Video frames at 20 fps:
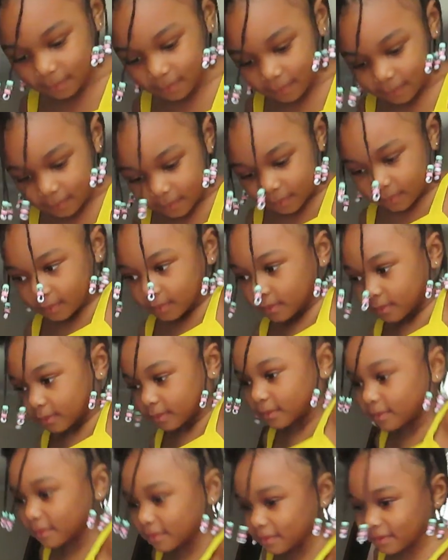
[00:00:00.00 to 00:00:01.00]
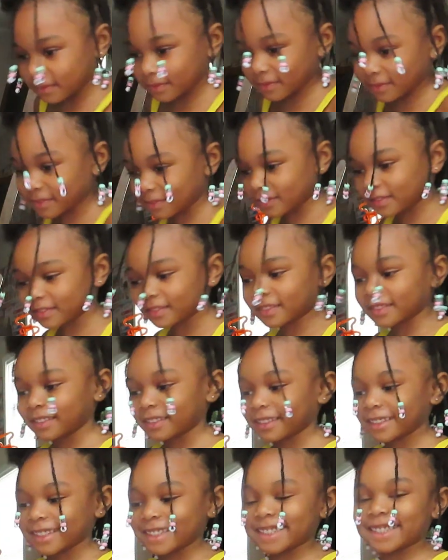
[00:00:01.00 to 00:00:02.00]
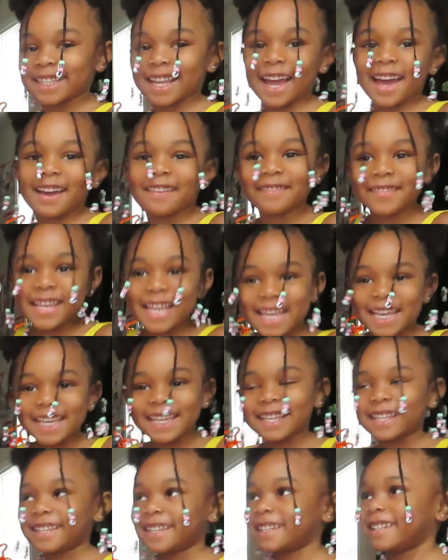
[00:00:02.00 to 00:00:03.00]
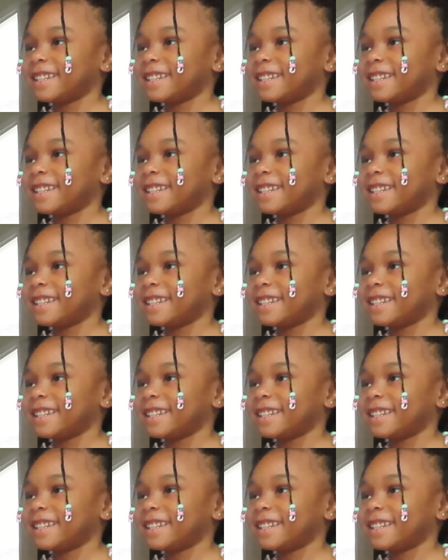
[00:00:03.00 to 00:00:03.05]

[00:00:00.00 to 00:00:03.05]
Oh, yeah, you keep pushing the baby